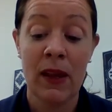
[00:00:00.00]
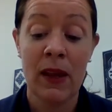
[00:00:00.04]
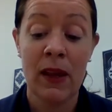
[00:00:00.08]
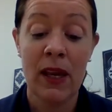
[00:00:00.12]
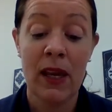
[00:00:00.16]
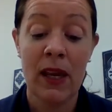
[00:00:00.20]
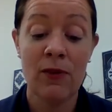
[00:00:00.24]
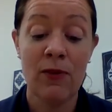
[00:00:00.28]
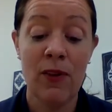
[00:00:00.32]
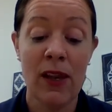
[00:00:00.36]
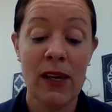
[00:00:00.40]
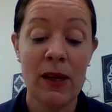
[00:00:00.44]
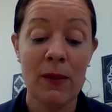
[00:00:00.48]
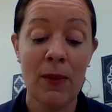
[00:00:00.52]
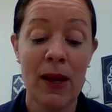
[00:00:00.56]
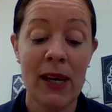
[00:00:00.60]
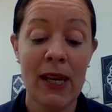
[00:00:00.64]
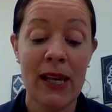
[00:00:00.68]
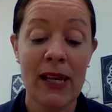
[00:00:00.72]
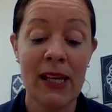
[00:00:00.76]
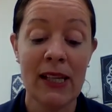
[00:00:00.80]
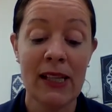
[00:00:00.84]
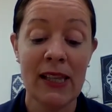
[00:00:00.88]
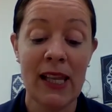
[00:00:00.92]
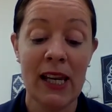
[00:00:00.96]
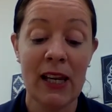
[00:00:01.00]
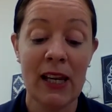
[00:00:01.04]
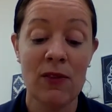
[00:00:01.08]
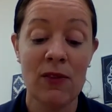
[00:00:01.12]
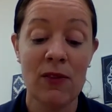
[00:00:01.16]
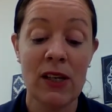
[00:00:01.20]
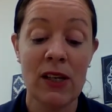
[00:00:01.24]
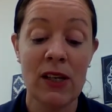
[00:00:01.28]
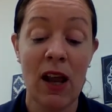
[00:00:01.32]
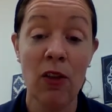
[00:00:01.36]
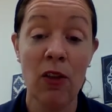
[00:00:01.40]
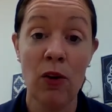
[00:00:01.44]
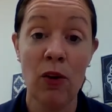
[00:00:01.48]
If anybody can think of
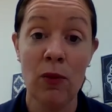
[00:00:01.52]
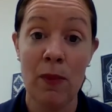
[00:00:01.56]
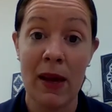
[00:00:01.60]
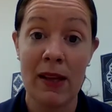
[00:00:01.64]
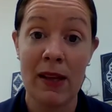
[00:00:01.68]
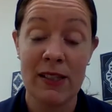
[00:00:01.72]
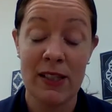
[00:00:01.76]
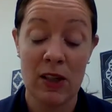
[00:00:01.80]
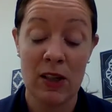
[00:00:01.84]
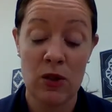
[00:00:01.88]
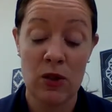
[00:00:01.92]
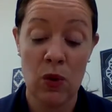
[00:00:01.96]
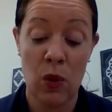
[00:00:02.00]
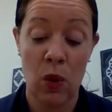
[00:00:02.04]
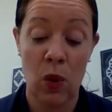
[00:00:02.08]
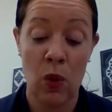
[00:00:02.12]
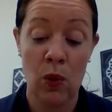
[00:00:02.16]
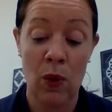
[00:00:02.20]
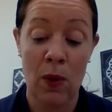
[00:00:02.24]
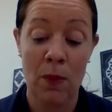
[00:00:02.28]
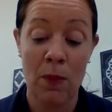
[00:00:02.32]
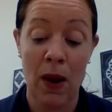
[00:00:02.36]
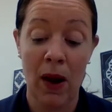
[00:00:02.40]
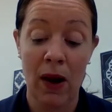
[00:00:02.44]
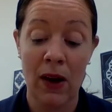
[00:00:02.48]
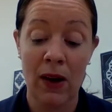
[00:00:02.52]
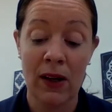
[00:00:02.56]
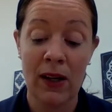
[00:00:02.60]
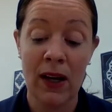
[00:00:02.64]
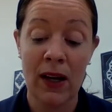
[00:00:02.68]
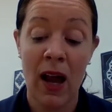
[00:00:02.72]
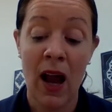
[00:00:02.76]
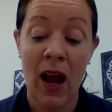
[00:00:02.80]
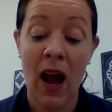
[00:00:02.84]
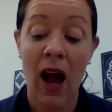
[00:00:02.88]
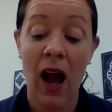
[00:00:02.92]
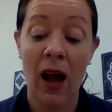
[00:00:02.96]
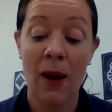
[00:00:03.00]
another message or remark,
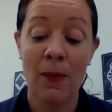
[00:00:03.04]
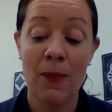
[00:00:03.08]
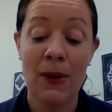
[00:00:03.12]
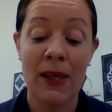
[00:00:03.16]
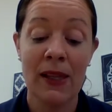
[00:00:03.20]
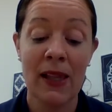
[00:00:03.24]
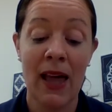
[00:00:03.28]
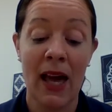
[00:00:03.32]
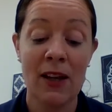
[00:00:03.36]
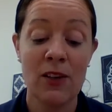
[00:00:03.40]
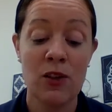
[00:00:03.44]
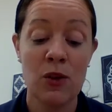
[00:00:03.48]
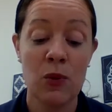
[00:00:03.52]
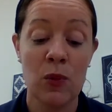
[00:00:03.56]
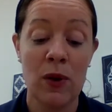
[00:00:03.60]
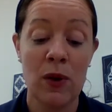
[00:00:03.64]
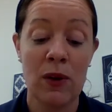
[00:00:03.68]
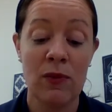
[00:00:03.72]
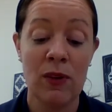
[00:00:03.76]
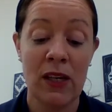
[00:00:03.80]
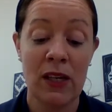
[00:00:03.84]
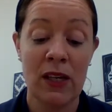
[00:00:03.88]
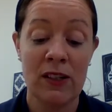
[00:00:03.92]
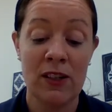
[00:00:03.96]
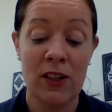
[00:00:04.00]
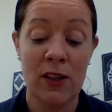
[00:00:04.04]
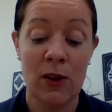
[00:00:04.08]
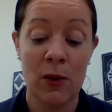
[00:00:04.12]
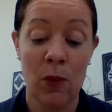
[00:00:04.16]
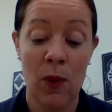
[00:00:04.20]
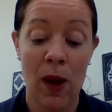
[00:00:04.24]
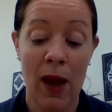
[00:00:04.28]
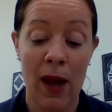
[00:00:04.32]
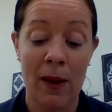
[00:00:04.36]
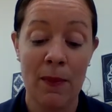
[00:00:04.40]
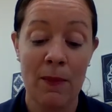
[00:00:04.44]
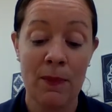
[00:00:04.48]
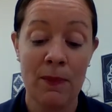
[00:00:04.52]
I'll be glad to weave it into the
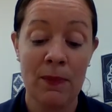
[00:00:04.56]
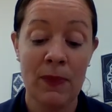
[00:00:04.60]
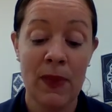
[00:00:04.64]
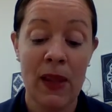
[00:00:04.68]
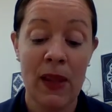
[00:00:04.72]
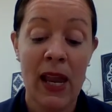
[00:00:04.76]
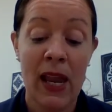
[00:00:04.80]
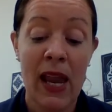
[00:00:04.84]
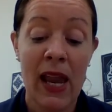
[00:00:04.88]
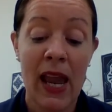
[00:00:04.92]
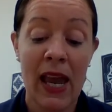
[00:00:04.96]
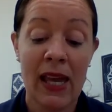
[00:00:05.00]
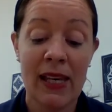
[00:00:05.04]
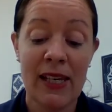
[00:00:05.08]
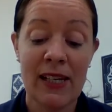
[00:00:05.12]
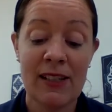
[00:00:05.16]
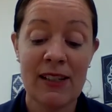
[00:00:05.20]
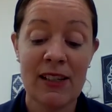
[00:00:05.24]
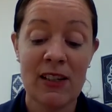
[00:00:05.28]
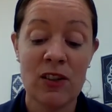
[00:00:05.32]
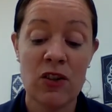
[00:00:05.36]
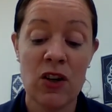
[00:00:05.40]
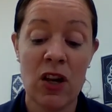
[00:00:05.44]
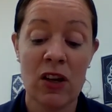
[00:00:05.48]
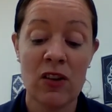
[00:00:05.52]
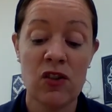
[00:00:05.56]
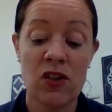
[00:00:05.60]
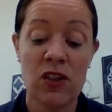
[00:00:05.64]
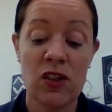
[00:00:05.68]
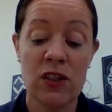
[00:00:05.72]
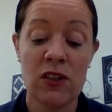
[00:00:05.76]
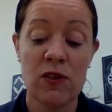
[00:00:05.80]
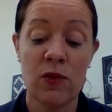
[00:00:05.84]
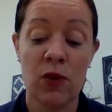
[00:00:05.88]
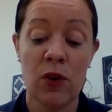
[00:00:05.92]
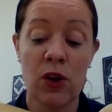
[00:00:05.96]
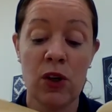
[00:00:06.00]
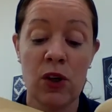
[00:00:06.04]
web. Any
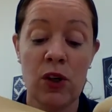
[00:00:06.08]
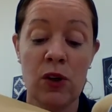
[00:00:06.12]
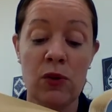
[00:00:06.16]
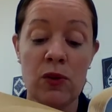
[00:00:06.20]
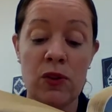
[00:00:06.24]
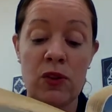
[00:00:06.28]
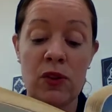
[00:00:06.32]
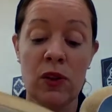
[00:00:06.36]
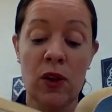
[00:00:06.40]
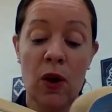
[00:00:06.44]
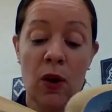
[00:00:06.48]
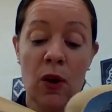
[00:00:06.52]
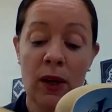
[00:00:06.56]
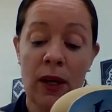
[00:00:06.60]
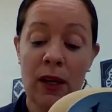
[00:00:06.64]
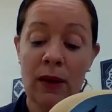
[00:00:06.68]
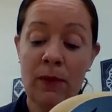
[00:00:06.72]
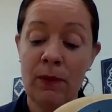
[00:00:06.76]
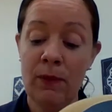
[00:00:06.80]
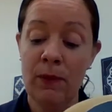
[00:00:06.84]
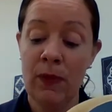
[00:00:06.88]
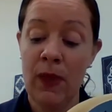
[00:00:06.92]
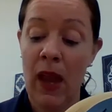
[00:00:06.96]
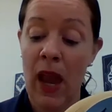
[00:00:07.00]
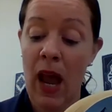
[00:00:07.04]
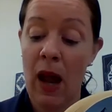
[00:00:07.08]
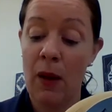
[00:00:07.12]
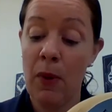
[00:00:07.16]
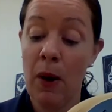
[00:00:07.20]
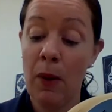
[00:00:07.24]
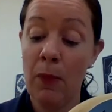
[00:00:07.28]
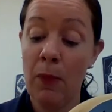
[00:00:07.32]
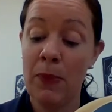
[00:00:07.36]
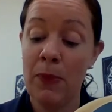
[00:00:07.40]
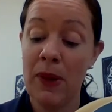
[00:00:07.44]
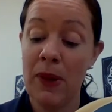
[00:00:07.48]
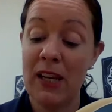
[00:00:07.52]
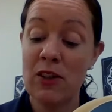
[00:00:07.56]
suggestions for a new slogan? How
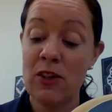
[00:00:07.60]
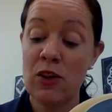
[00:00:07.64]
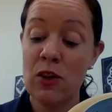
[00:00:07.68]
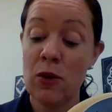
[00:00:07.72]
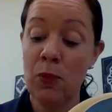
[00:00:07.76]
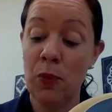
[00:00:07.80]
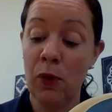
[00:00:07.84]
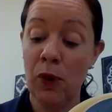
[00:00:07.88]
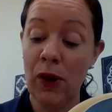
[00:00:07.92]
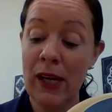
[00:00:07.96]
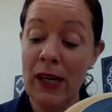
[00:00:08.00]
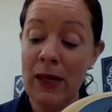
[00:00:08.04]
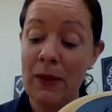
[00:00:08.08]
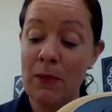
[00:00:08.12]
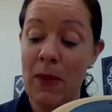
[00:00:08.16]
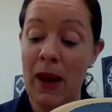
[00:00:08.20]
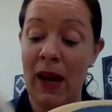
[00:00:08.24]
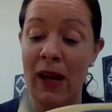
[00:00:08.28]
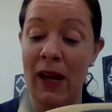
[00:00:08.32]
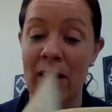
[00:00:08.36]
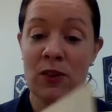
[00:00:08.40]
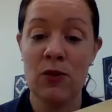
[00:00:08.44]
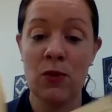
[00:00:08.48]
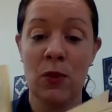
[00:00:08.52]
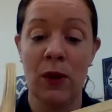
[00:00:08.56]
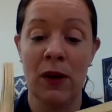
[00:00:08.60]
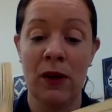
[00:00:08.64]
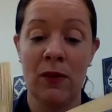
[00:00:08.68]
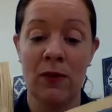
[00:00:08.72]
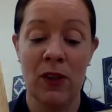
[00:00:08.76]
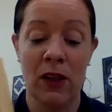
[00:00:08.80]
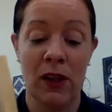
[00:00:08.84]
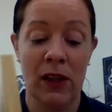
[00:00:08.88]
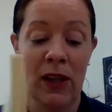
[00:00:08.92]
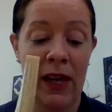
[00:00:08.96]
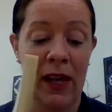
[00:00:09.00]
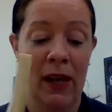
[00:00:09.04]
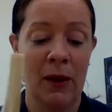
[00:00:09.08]
about Pig Supreme? asked one of
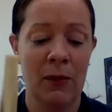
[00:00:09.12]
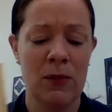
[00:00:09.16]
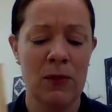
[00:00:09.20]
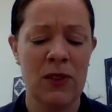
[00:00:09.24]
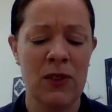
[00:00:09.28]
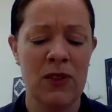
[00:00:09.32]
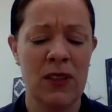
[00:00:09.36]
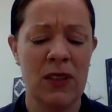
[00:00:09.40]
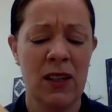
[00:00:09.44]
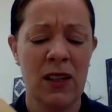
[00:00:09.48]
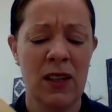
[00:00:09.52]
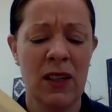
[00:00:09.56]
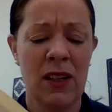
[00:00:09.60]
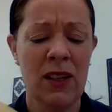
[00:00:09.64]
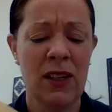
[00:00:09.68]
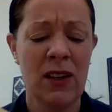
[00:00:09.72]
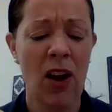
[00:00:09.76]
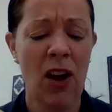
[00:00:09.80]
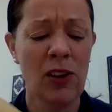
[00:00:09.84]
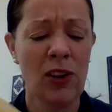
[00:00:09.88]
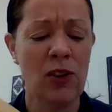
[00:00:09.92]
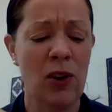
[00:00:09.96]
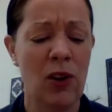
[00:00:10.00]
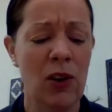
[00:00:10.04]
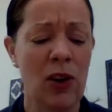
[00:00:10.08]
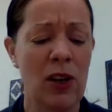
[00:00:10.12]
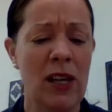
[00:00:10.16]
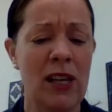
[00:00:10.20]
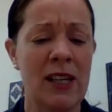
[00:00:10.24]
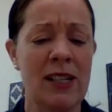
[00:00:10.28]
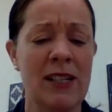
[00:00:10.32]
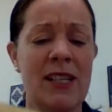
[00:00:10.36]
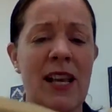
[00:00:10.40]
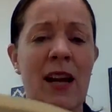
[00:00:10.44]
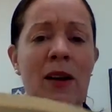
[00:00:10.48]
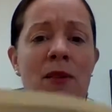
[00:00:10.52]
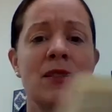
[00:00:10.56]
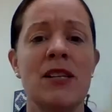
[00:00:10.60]
the lambs. Not good.
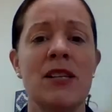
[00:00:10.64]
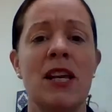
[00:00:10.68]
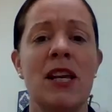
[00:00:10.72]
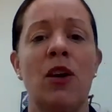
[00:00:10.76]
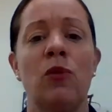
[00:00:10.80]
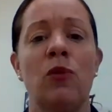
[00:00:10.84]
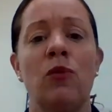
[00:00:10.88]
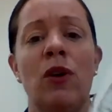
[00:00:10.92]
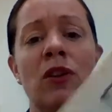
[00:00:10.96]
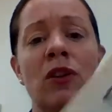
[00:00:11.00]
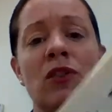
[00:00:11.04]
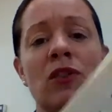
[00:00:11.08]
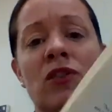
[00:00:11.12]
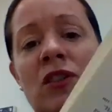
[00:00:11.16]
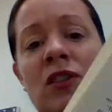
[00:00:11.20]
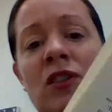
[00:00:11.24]
It sounds like a rich